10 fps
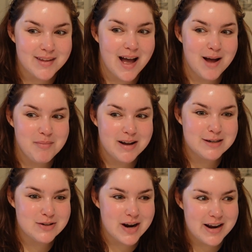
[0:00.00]
I'm on
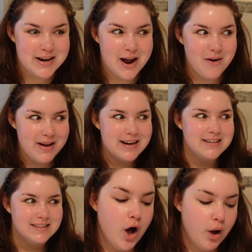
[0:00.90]

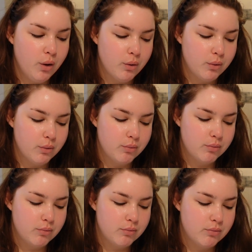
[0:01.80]
tretinoin! Oh,
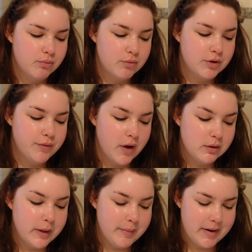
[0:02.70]
the
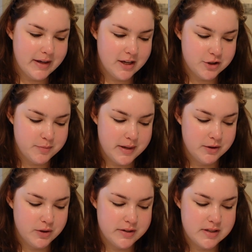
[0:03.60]
following medication may
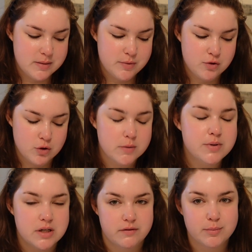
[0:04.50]
increase the
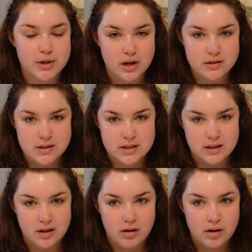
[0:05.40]
absorption of
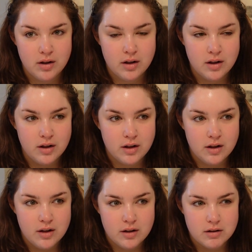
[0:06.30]
minoxidil.
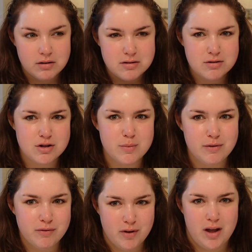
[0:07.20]
So it should be
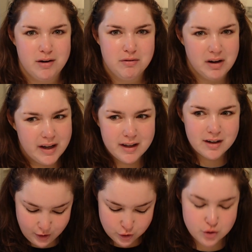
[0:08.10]
fine,
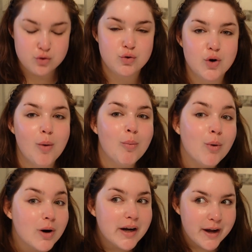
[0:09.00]
right? I'll just grow
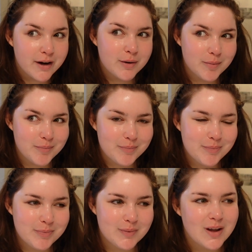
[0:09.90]
more hair?
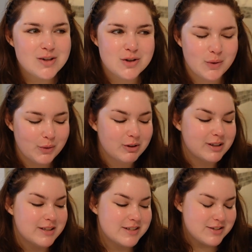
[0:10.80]
I should Google
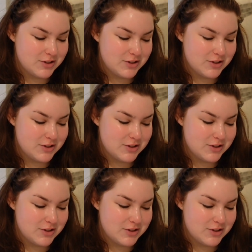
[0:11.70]
this.